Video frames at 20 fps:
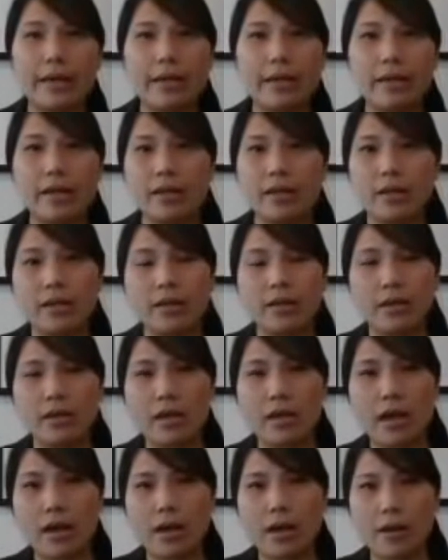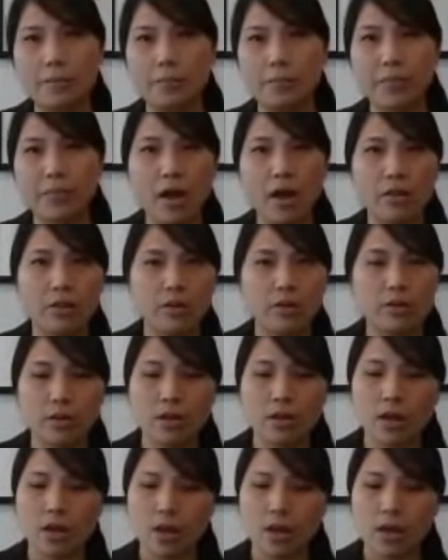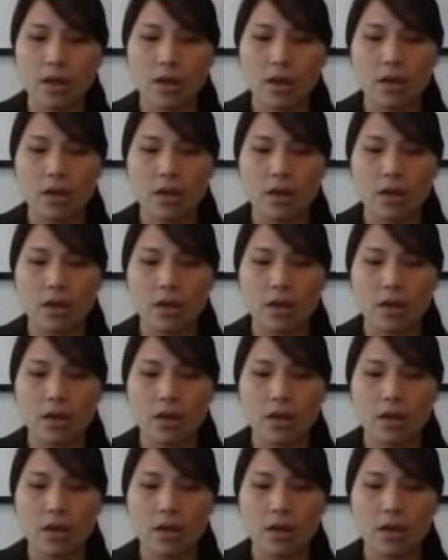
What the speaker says: and any other